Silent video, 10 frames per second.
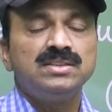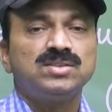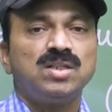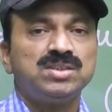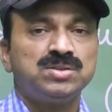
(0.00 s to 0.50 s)

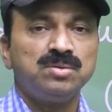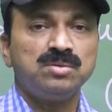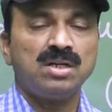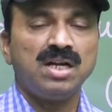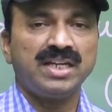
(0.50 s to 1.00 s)
So
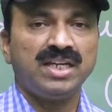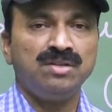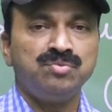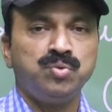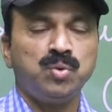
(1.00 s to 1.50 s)
Ashoka
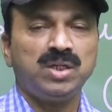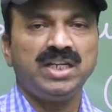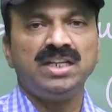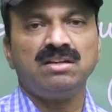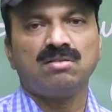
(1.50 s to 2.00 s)
gave
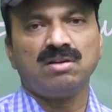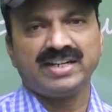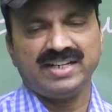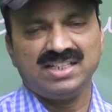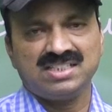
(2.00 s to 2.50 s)
14 rock
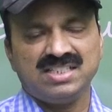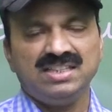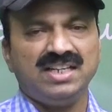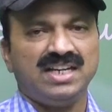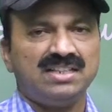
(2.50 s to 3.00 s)
edicts.
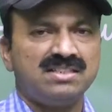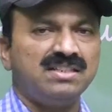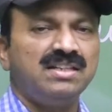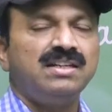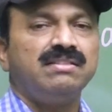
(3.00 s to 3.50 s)
In that,
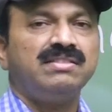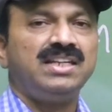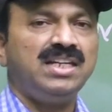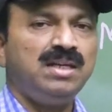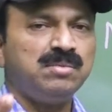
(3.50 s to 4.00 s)

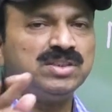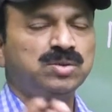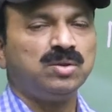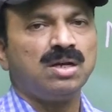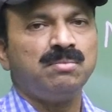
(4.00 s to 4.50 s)
the name
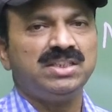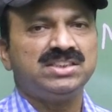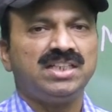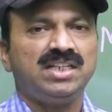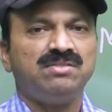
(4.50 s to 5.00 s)
Ashoka
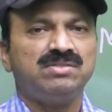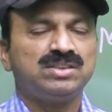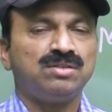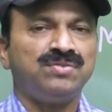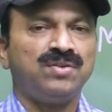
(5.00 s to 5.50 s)
mentioned in which
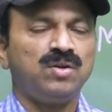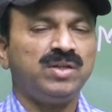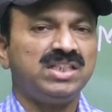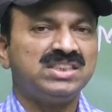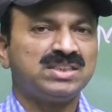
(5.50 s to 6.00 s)
of the
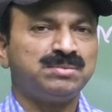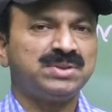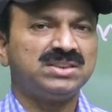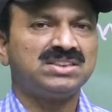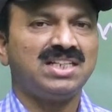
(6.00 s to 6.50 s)
following
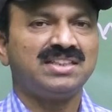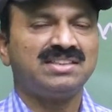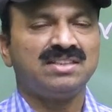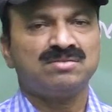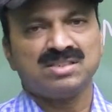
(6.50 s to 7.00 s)
inscriptions, like
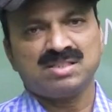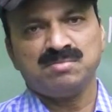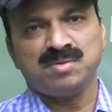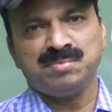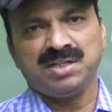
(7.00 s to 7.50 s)
that question
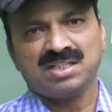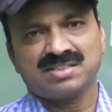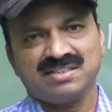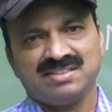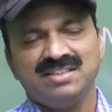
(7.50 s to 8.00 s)
may be
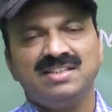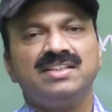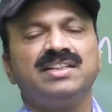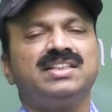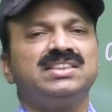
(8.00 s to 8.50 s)
asked.
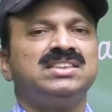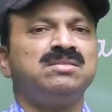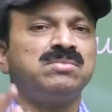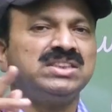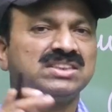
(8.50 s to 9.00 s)
It is
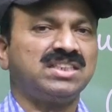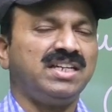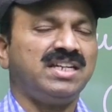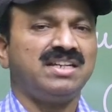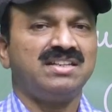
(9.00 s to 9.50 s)
in
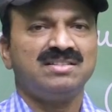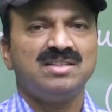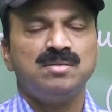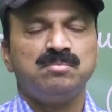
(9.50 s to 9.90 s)
Musky